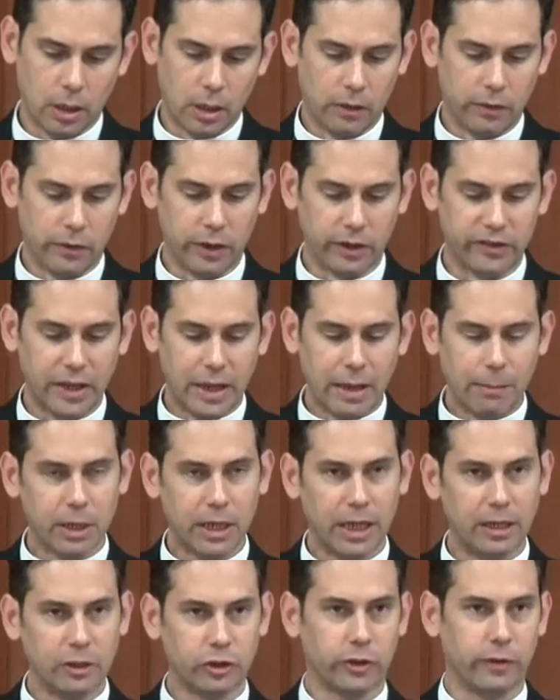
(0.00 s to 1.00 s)
The
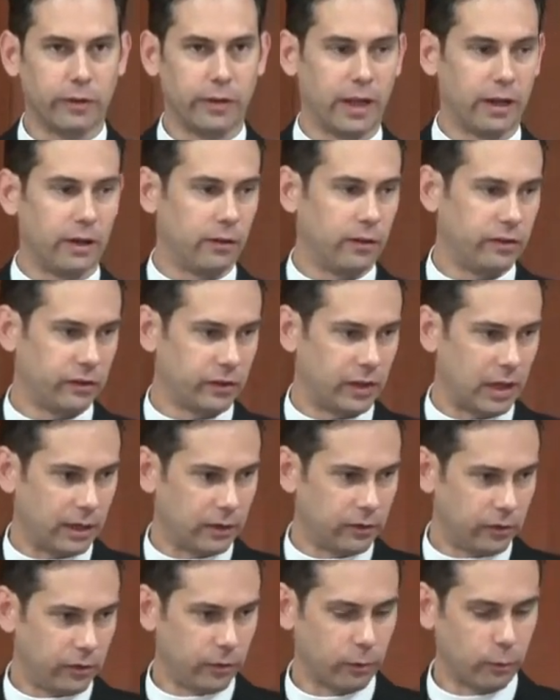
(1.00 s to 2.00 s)
examination, then, and this is getting
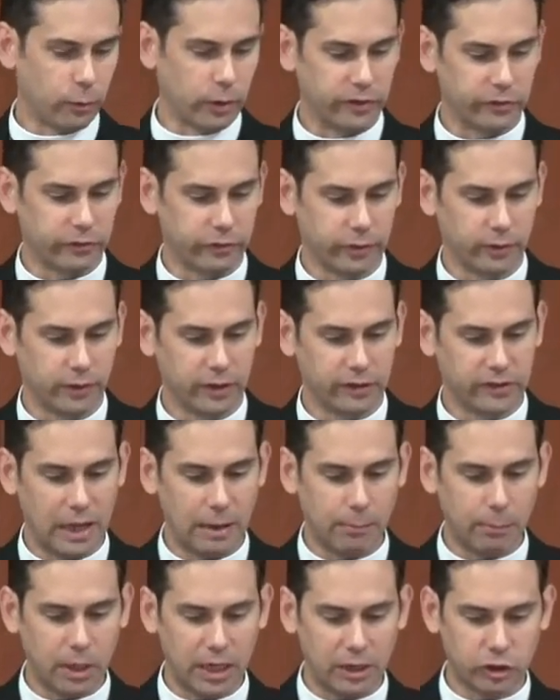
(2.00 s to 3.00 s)
to your question, the
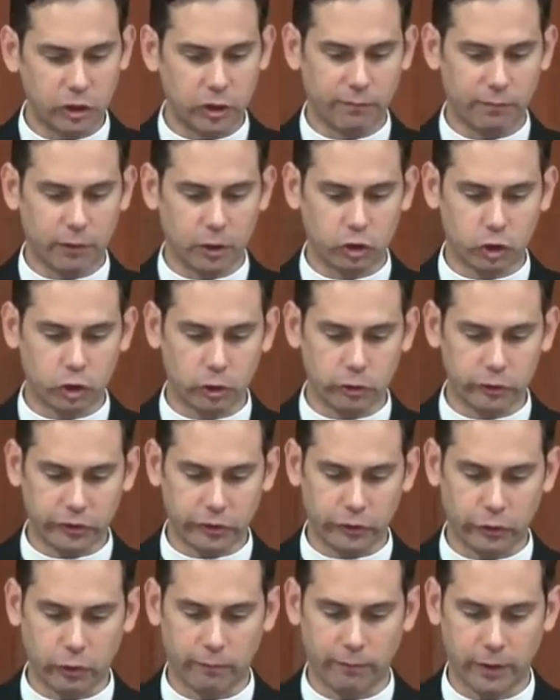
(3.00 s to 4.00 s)
examination of the church
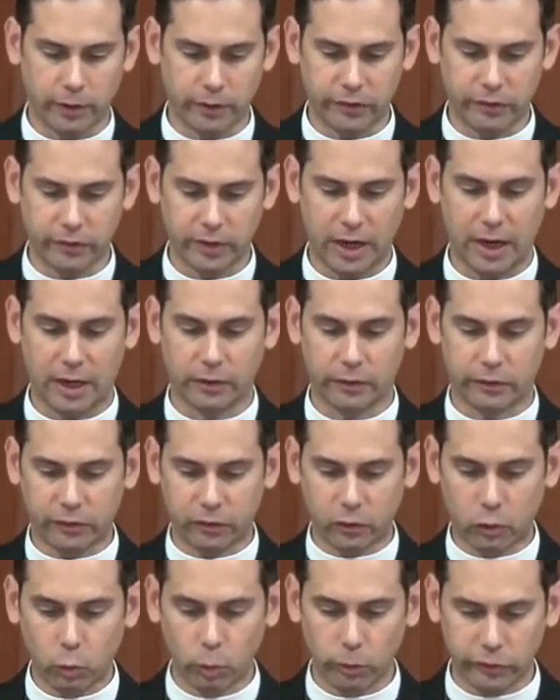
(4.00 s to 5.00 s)
servants and
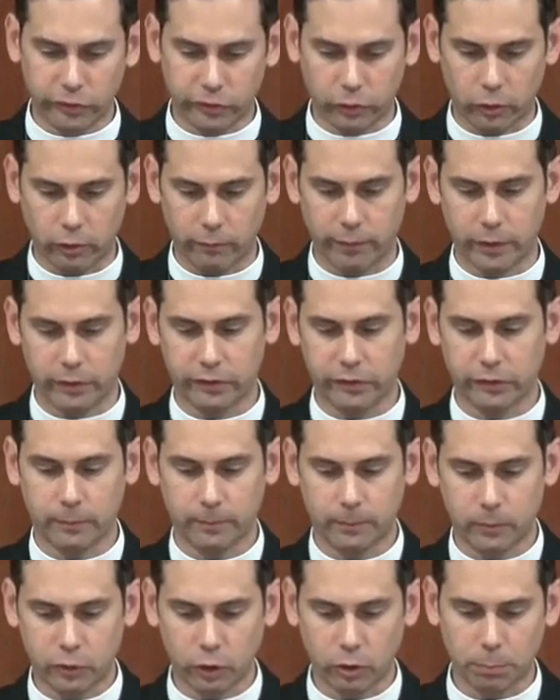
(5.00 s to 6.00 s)
school servants
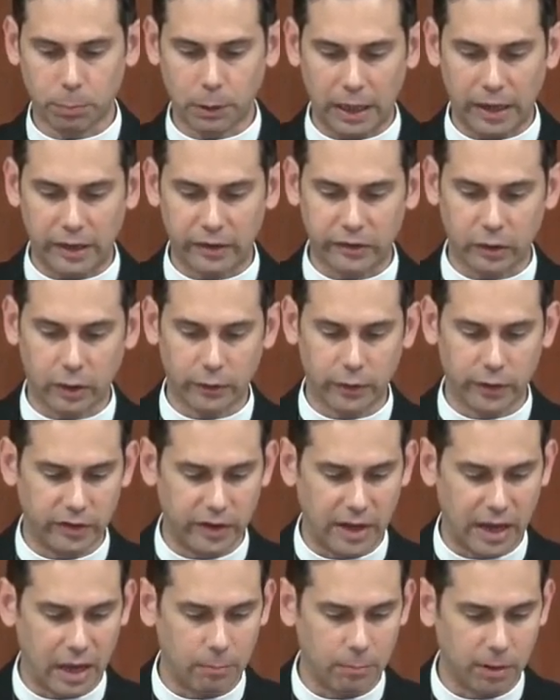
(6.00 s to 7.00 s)
took place on the
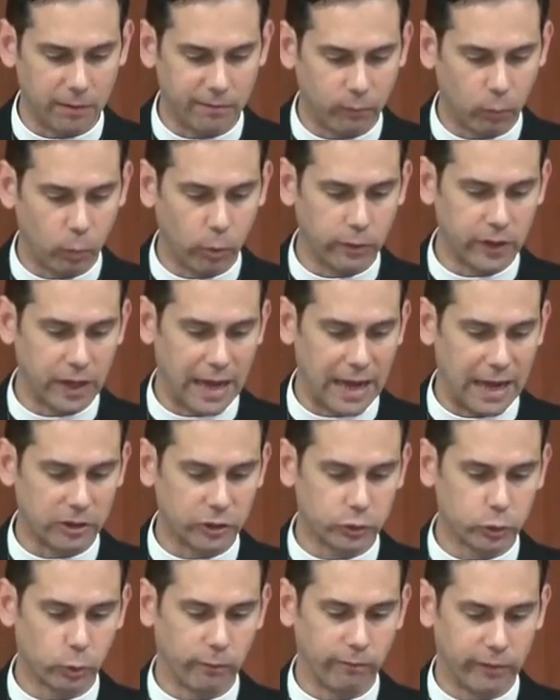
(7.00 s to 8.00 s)
day before the
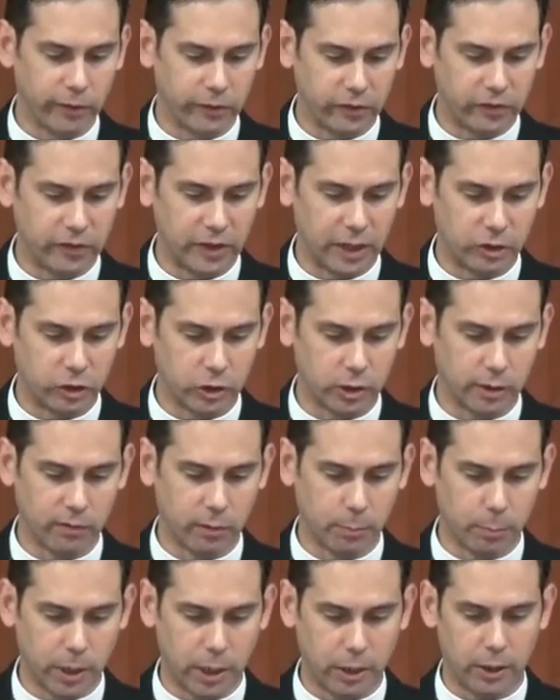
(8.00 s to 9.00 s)
actual visitation of
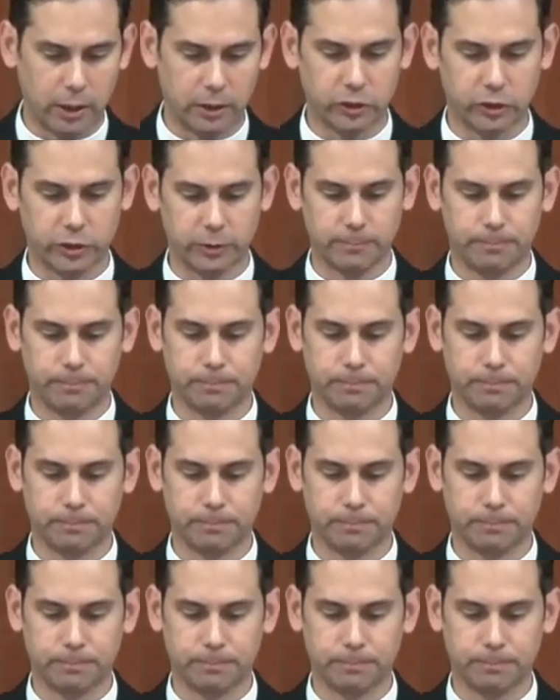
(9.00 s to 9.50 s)
the parish.